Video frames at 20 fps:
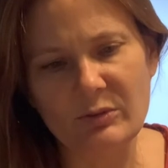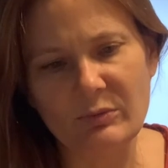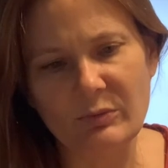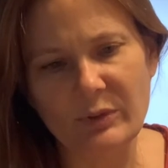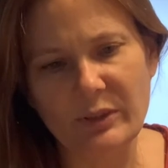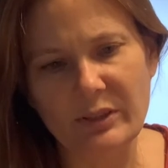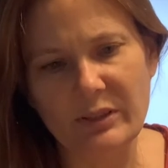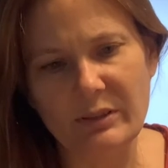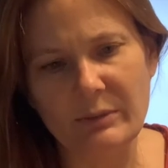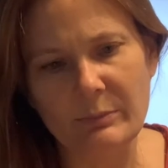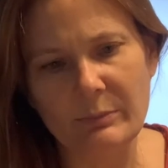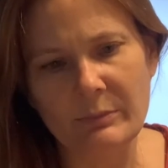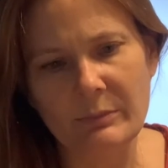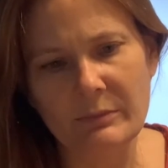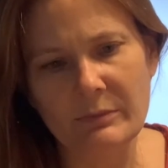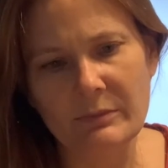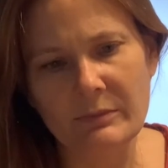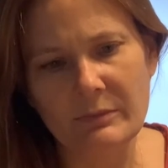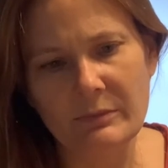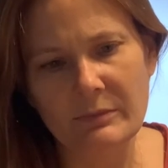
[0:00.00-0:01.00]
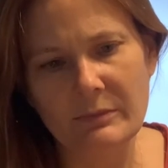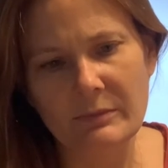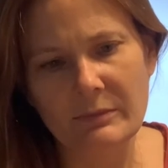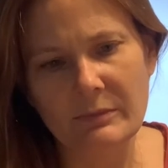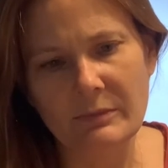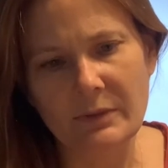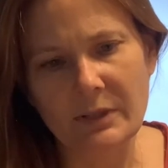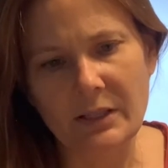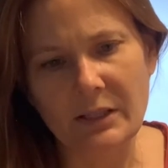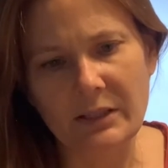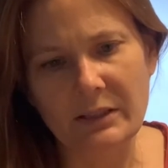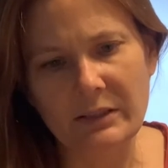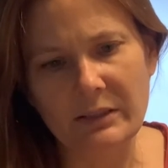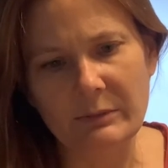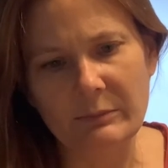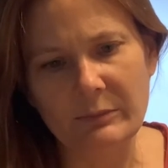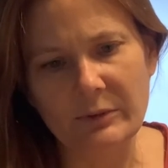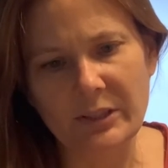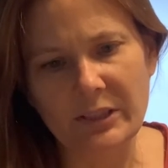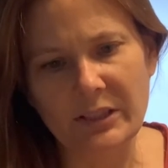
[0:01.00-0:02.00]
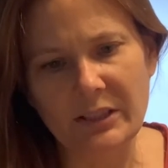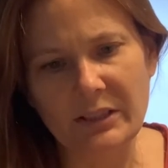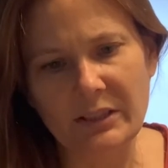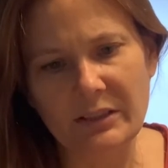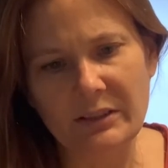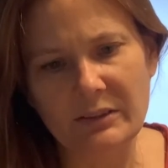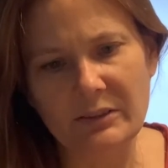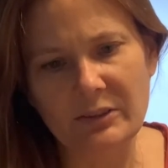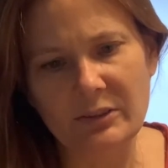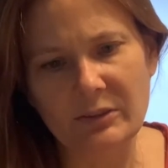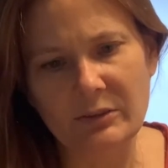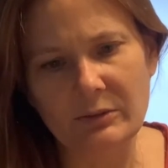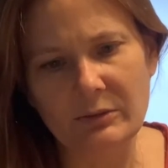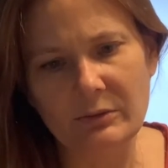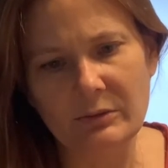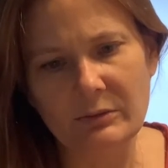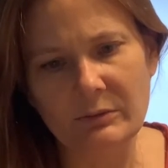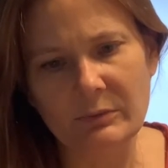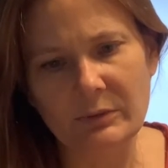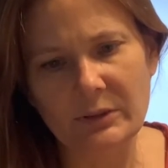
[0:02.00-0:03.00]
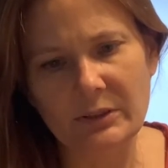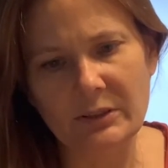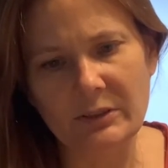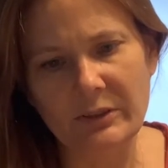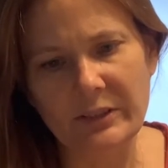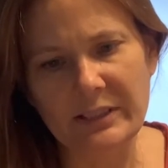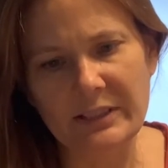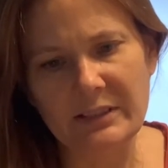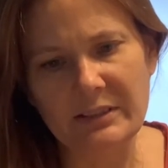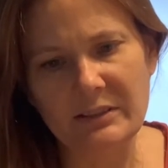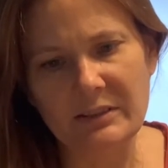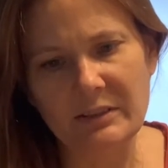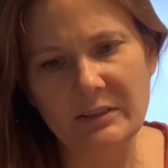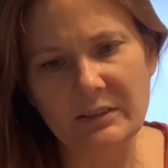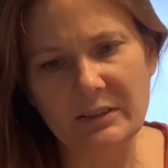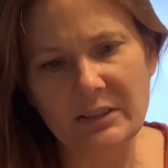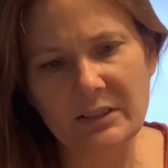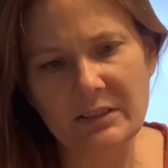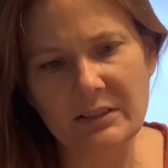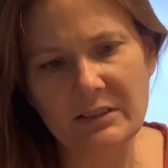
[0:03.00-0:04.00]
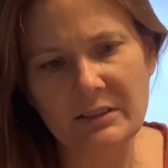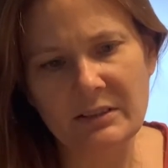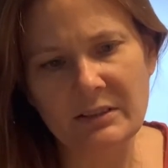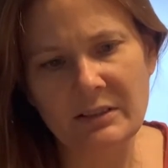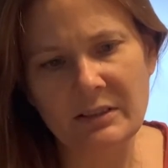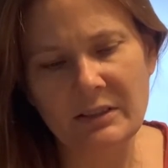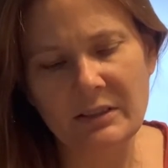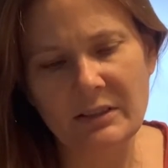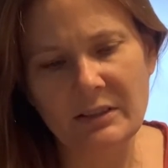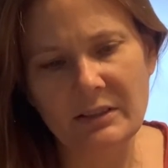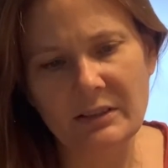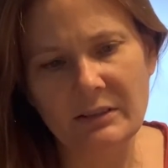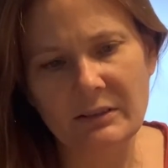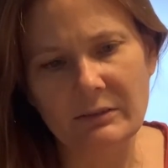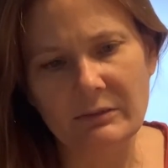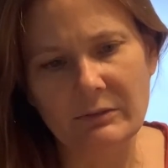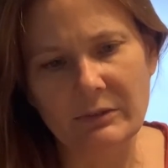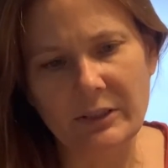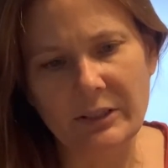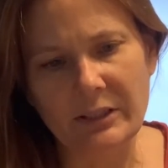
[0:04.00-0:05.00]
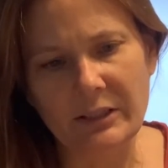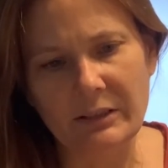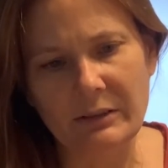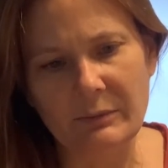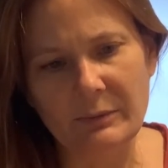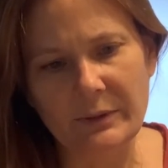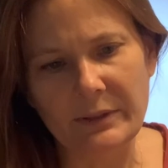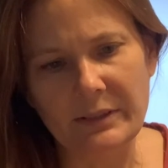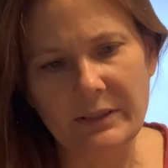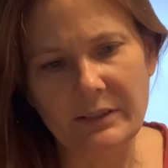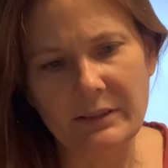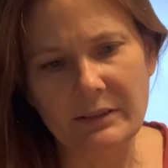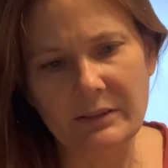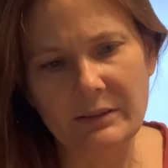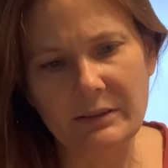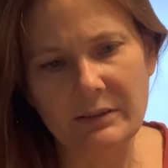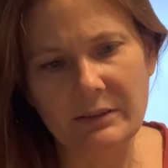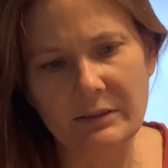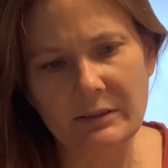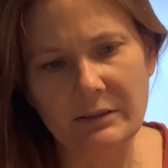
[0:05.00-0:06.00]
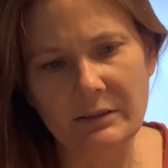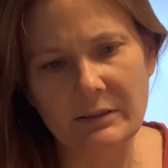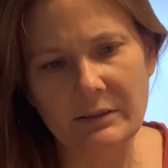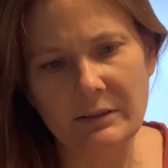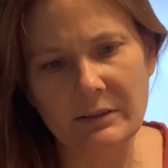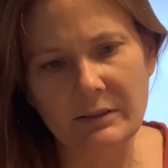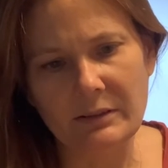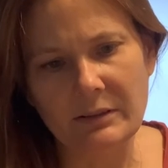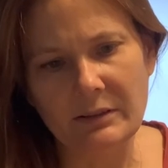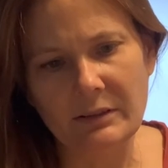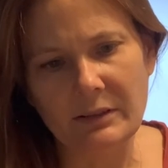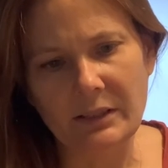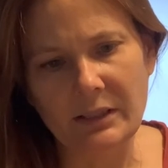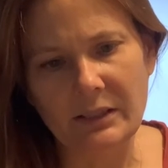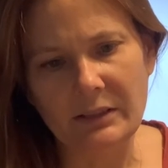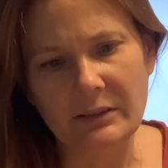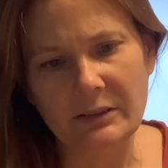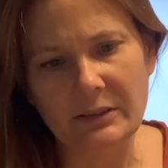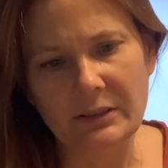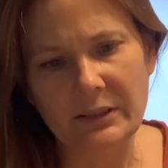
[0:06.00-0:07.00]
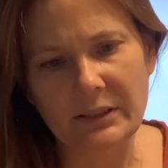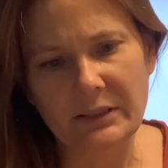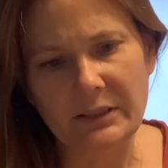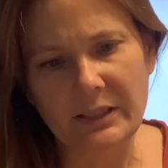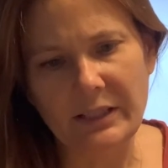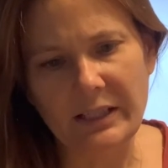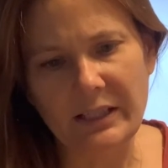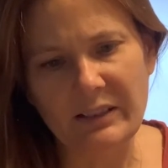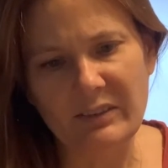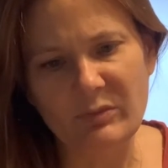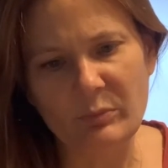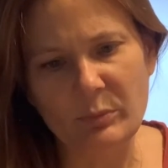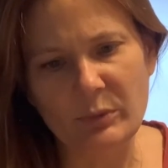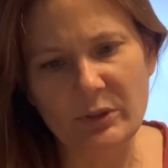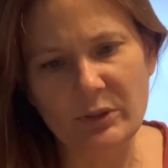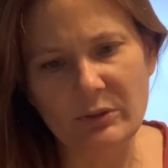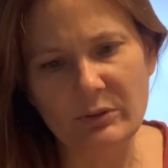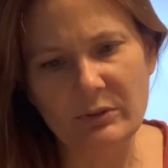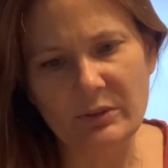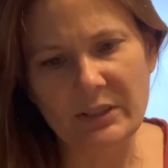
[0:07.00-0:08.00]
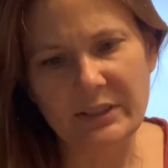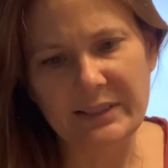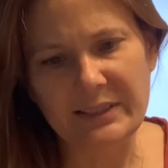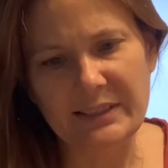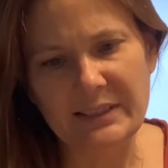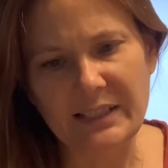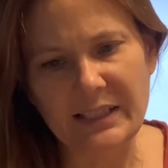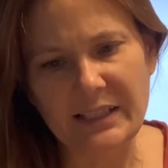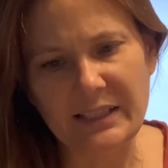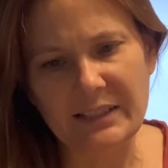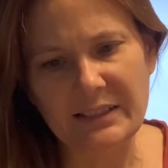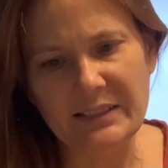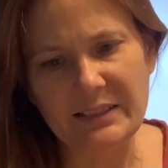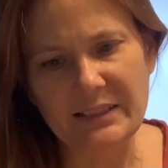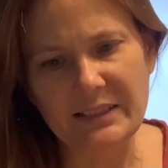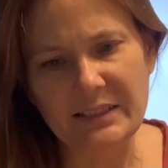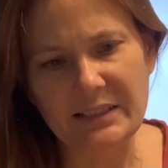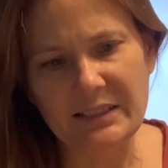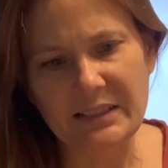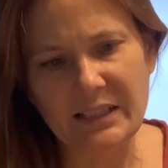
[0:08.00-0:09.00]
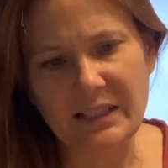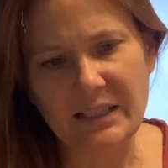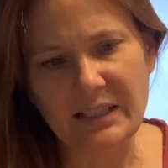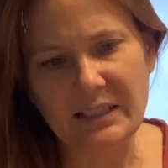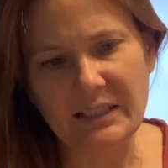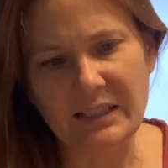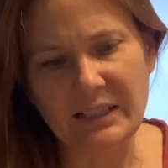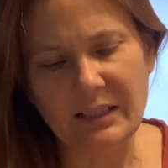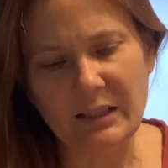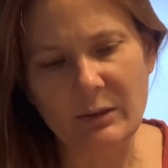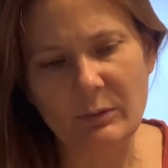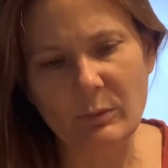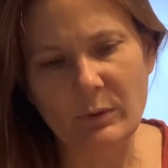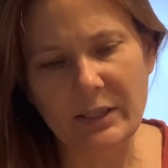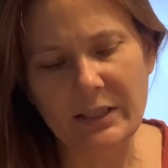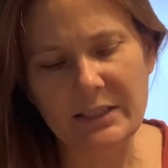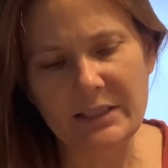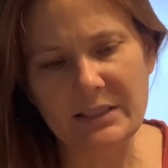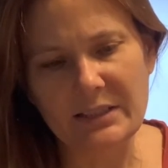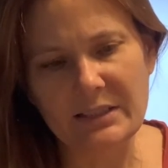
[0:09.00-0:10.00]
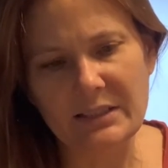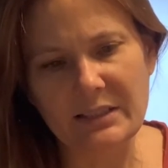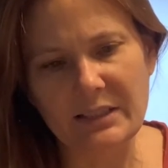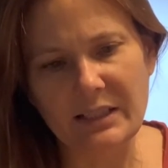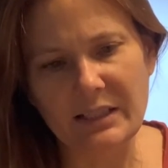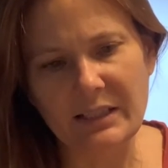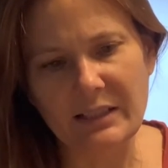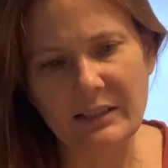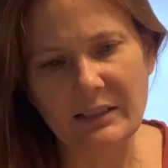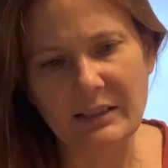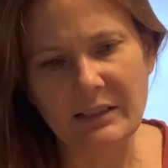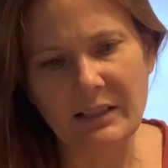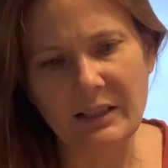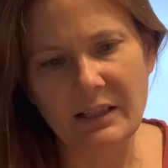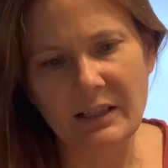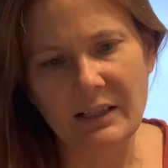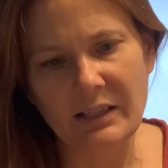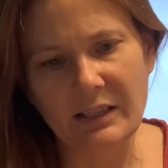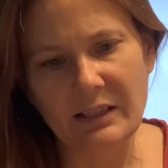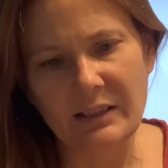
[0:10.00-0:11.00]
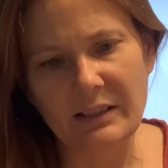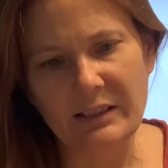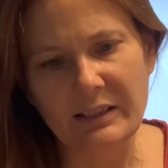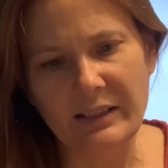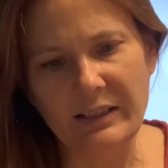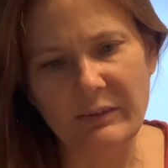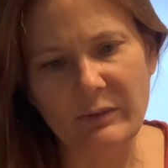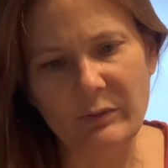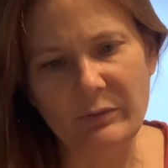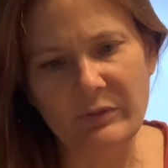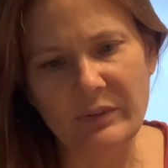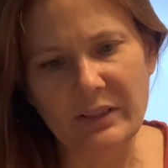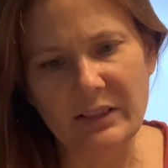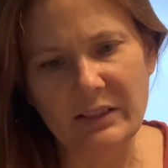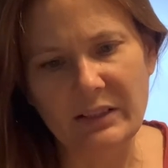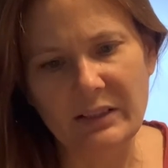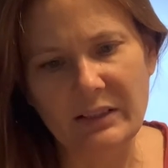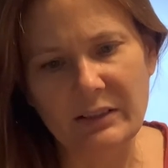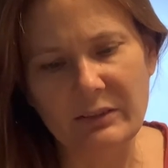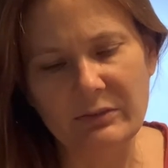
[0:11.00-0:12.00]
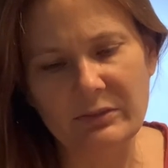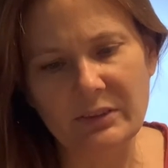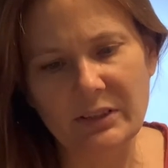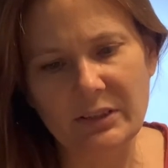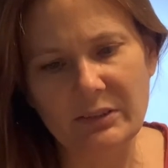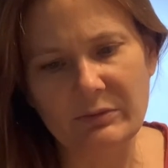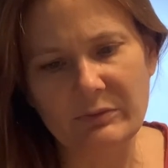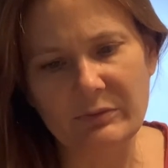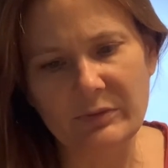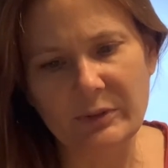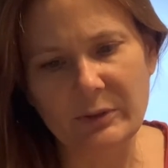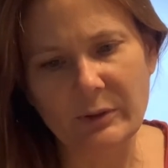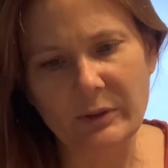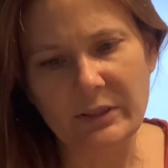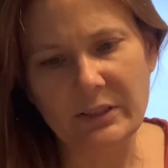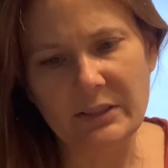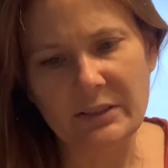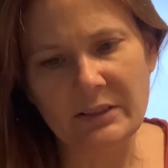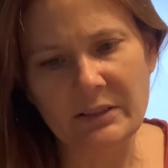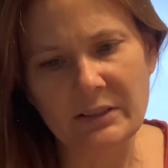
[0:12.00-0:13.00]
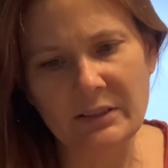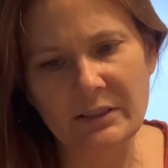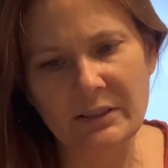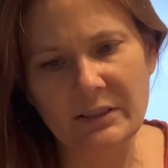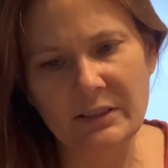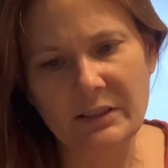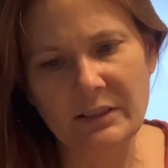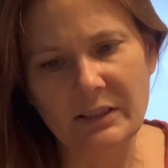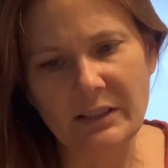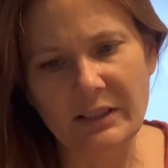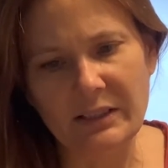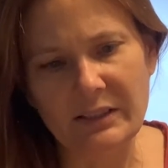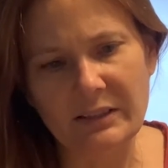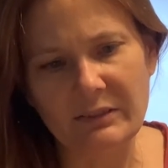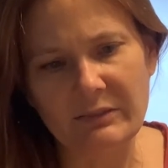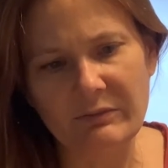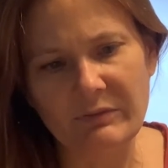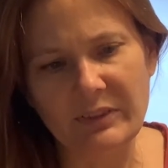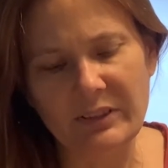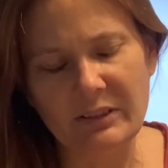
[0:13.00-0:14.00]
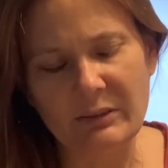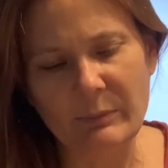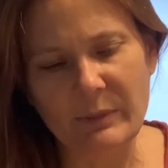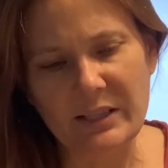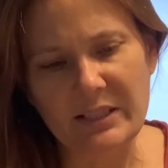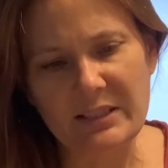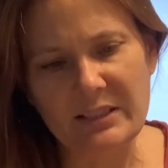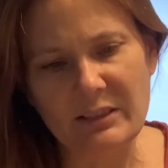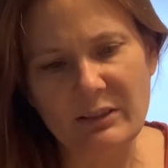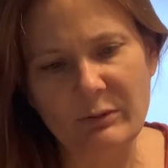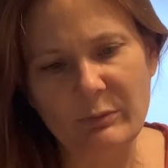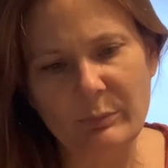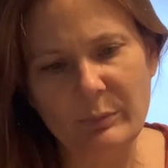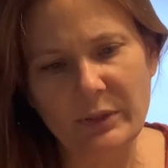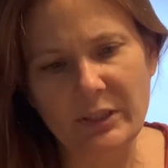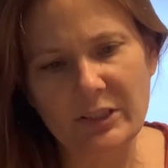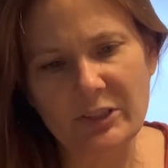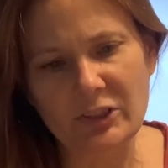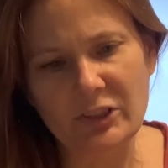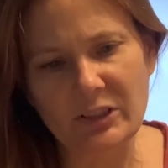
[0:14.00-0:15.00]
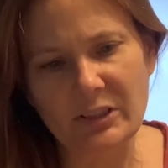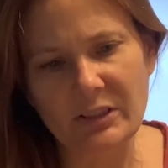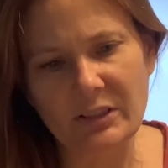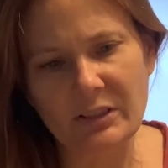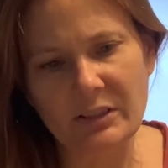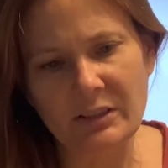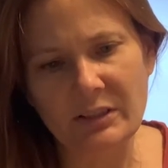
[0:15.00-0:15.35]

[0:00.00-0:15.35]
rhythm. I am ringing in tune with great stillness, ringing with it. I look at the half moon. It stands in the sky like a white scale, and I have a feeling of love for it. I can feel myself blushing.